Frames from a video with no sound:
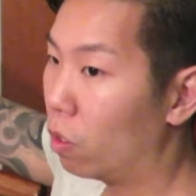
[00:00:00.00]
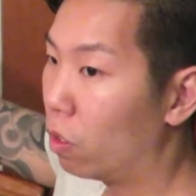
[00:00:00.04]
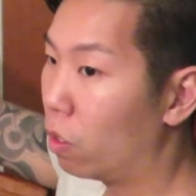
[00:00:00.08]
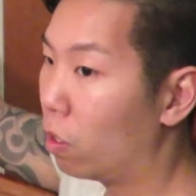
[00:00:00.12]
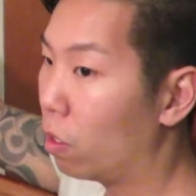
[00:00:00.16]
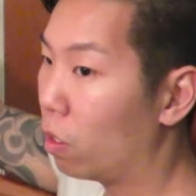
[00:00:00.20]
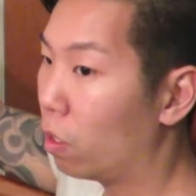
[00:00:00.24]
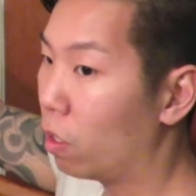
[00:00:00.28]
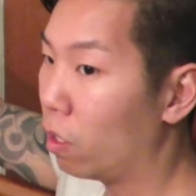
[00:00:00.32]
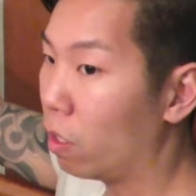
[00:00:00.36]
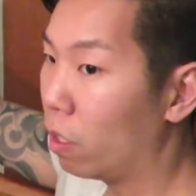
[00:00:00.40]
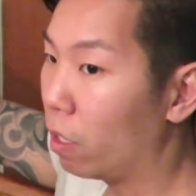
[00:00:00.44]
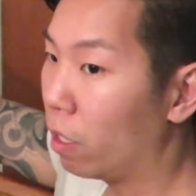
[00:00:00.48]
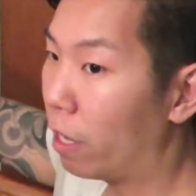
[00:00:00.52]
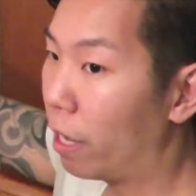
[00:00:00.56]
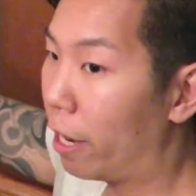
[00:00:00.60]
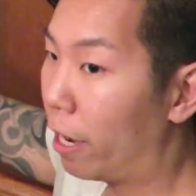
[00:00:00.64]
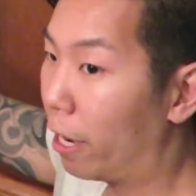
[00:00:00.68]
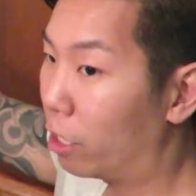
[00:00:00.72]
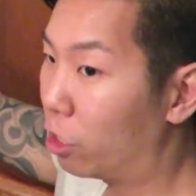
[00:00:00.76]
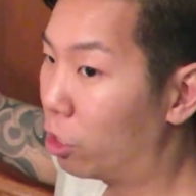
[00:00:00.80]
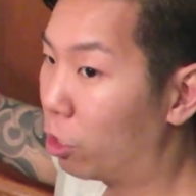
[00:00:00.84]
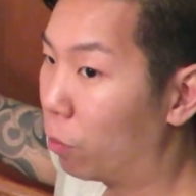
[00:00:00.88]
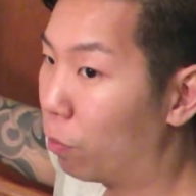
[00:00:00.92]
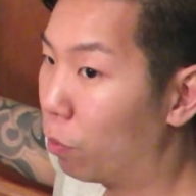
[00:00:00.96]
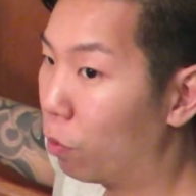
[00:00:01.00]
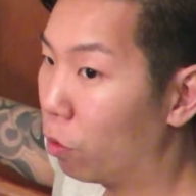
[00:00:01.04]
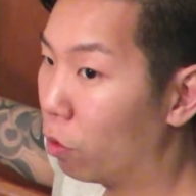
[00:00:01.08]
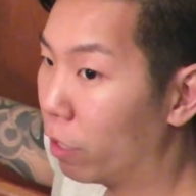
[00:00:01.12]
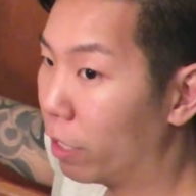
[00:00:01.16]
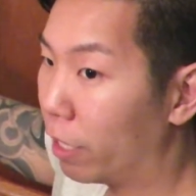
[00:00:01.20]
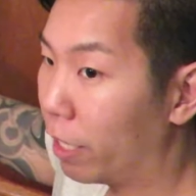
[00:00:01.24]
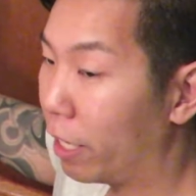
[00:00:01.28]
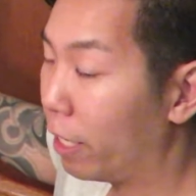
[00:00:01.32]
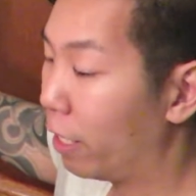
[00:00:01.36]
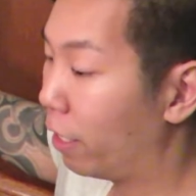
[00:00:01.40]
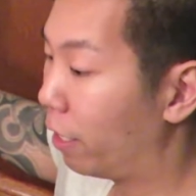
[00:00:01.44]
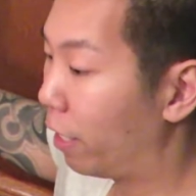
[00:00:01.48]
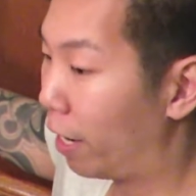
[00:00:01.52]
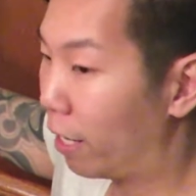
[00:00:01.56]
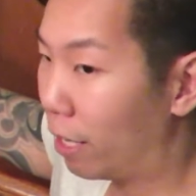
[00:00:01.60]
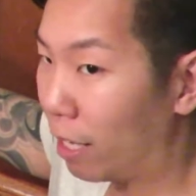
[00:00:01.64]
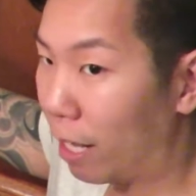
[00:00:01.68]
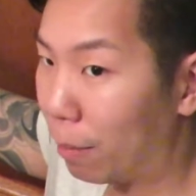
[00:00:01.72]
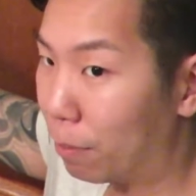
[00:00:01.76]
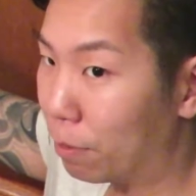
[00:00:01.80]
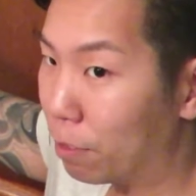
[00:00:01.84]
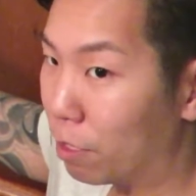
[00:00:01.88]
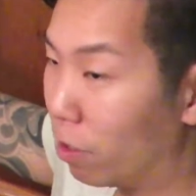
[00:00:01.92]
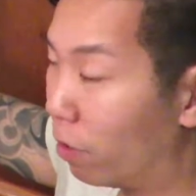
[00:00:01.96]
and as you're pulling in
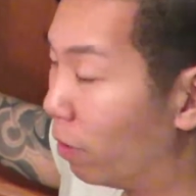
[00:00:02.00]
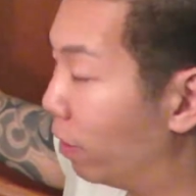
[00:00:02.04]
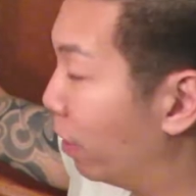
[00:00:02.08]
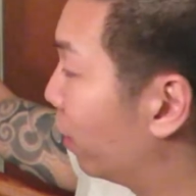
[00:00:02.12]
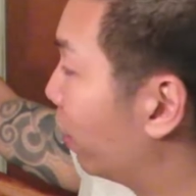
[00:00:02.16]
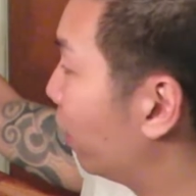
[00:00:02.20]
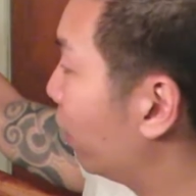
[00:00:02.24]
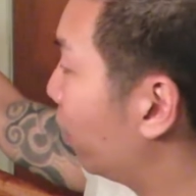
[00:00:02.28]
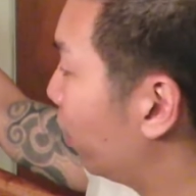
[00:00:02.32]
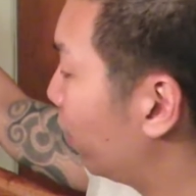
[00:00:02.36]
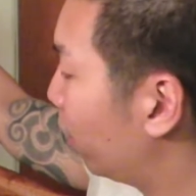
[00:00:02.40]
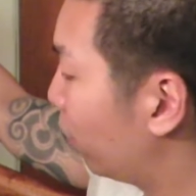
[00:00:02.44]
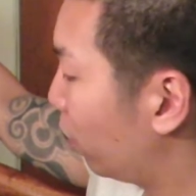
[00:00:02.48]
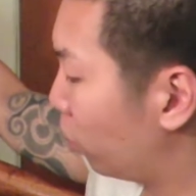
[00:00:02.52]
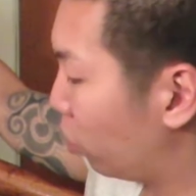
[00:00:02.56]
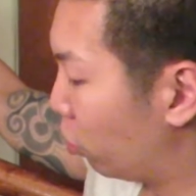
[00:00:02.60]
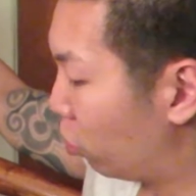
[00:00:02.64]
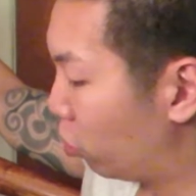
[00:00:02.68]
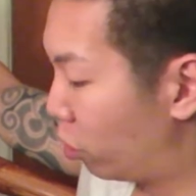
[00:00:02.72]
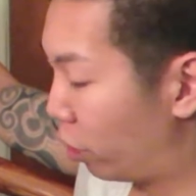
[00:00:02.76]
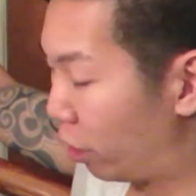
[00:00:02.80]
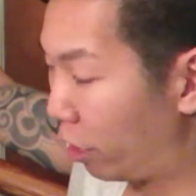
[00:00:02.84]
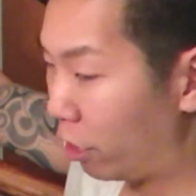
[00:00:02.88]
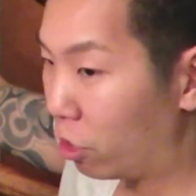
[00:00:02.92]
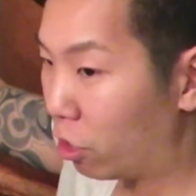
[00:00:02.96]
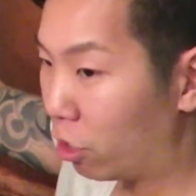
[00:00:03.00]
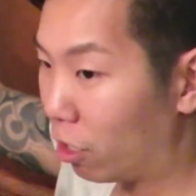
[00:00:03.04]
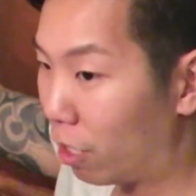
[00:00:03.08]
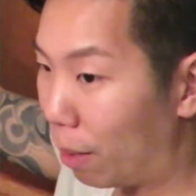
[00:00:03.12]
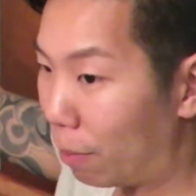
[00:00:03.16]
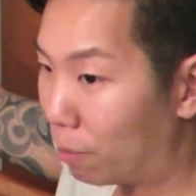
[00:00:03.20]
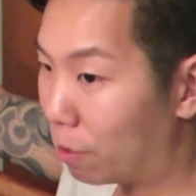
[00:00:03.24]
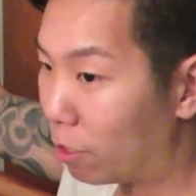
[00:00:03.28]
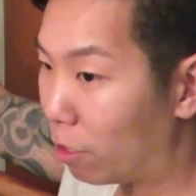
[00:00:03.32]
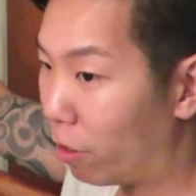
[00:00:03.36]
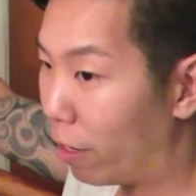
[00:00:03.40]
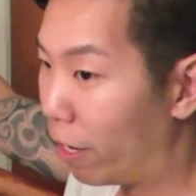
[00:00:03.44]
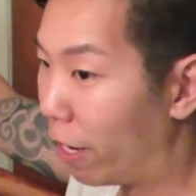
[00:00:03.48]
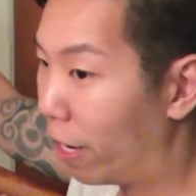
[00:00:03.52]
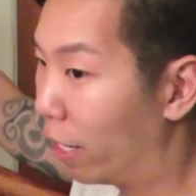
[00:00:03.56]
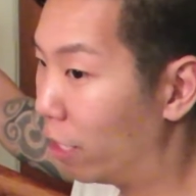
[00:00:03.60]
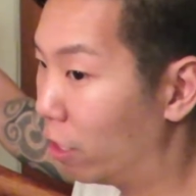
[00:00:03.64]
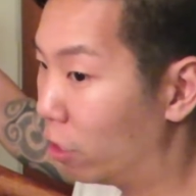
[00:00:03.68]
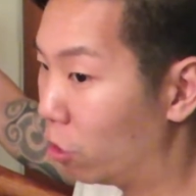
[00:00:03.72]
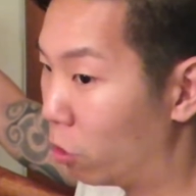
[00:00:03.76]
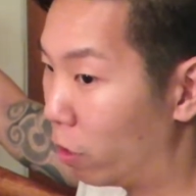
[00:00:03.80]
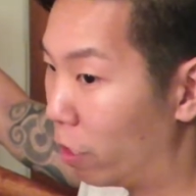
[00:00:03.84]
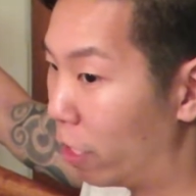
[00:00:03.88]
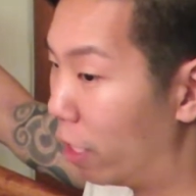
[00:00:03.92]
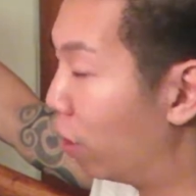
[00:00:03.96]
and lopseling, you change your lopsel hand to